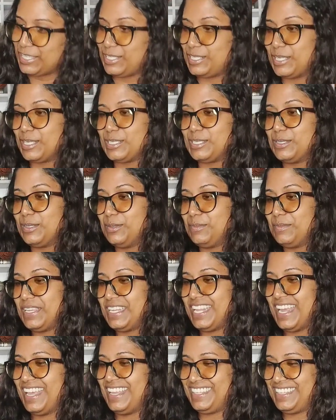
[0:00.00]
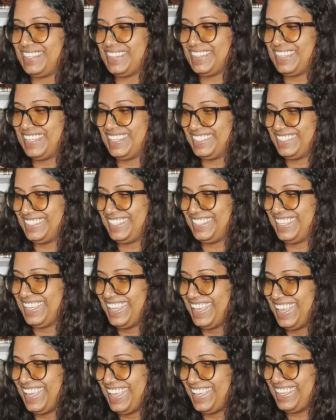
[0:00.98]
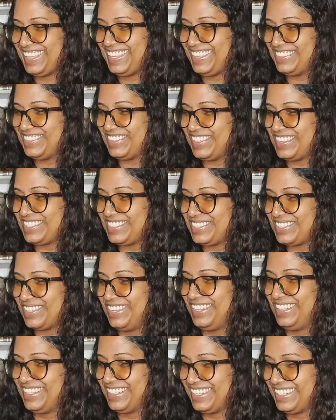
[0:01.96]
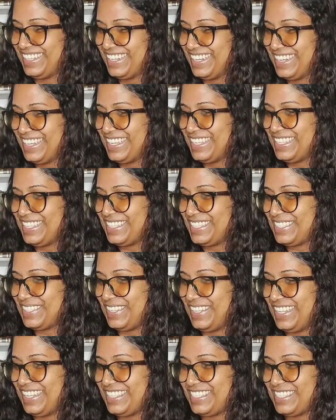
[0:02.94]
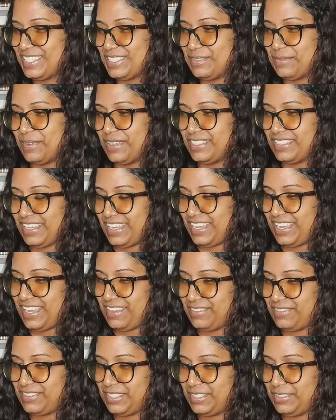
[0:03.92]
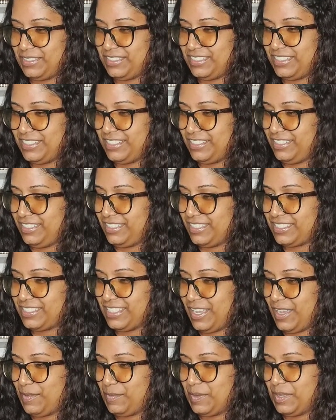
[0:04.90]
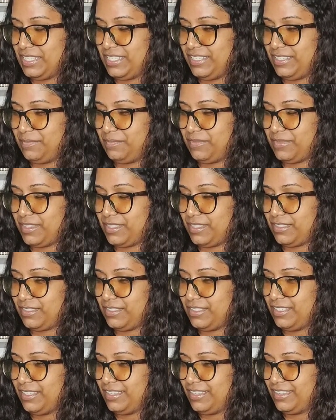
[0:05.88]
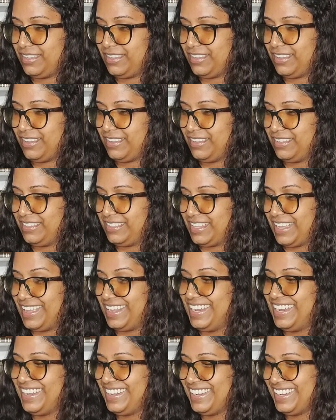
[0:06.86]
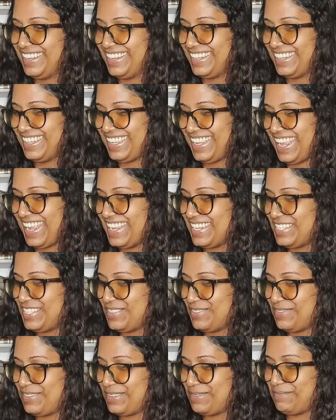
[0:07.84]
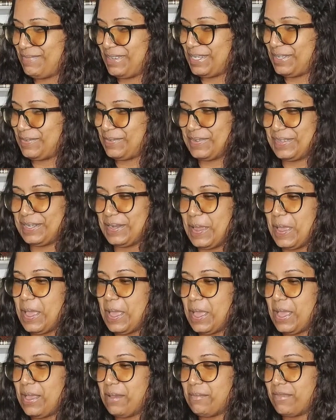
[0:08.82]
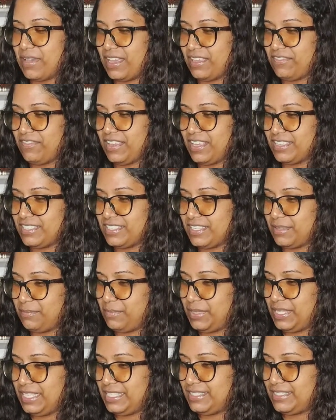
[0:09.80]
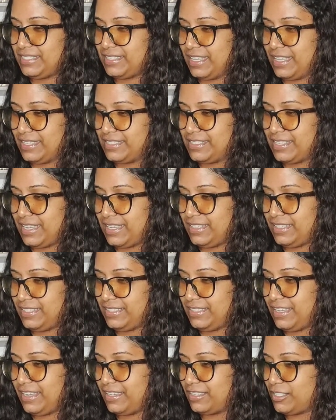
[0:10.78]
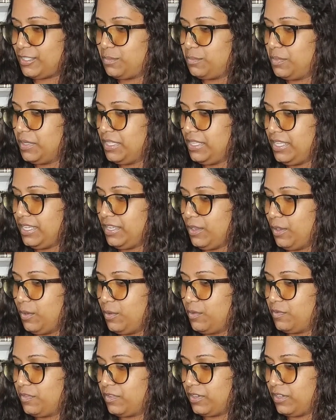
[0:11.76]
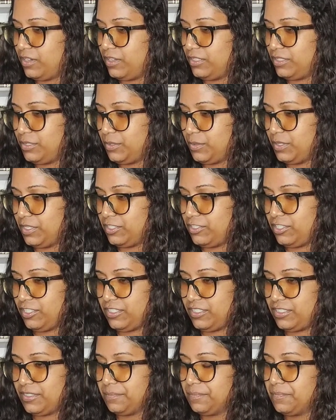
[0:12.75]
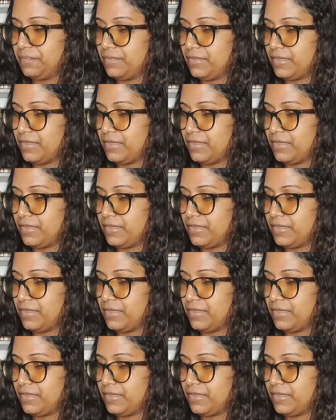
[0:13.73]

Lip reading: Just told me that you killed Evie Stoller. So this is what I have to do. She looks up at him. Then her gaze shifted between my face and Pete's, silent tears spilling over onto her cheeks.